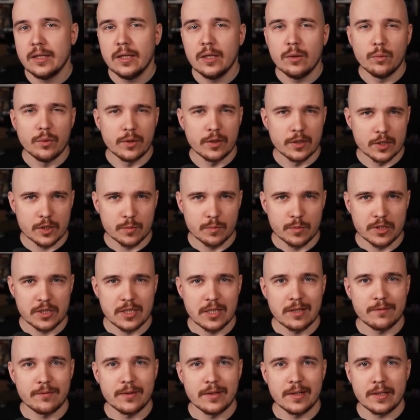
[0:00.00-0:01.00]
with a
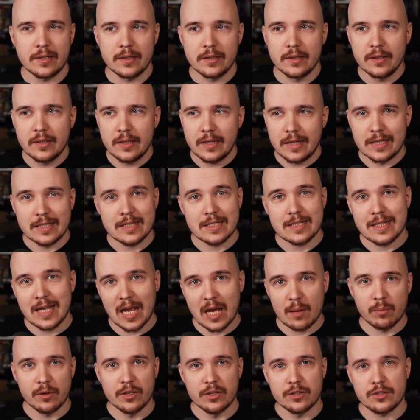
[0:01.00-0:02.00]
specific
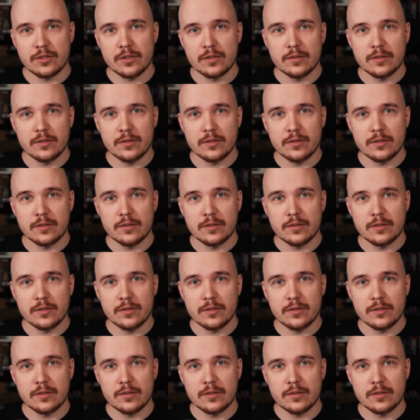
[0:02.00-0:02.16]
established